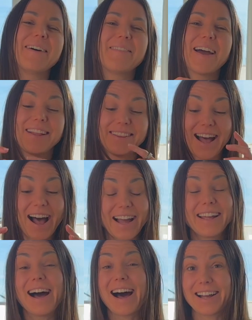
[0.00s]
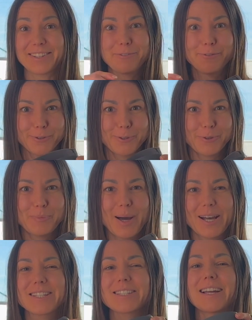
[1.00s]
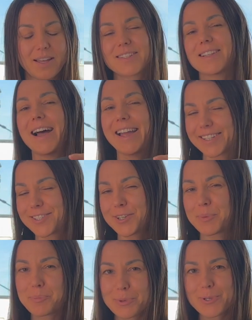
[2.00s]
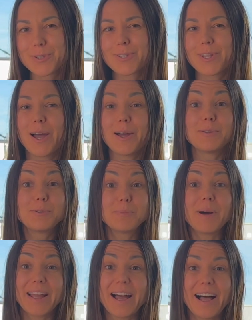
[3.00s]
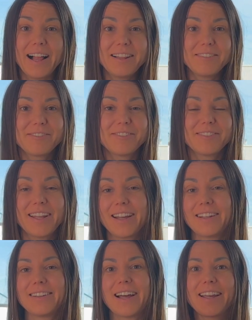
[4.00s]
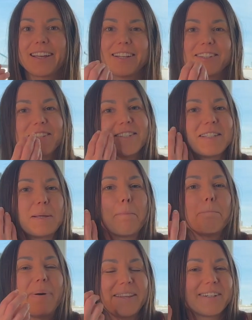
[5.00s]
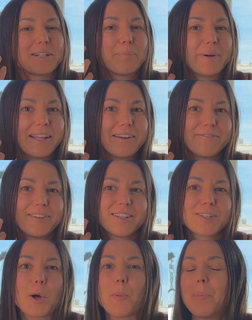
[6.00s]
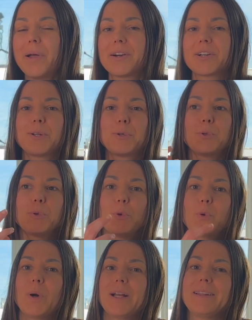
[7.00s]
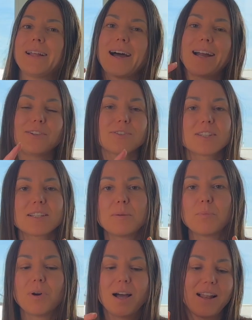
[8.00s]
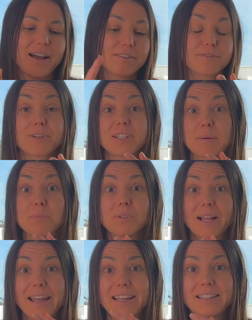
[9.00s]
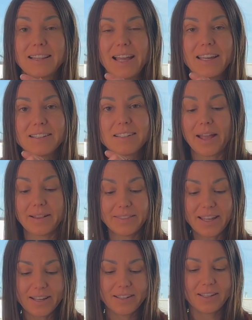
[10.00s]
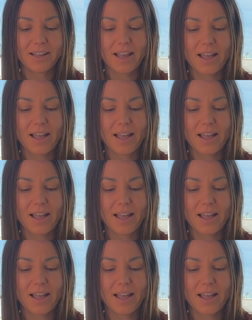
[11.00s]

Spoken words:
and I add photon mask as an extra boost to my health, then I can see better benefit comparing to when I don't sleep well. I, for example, ate late, and then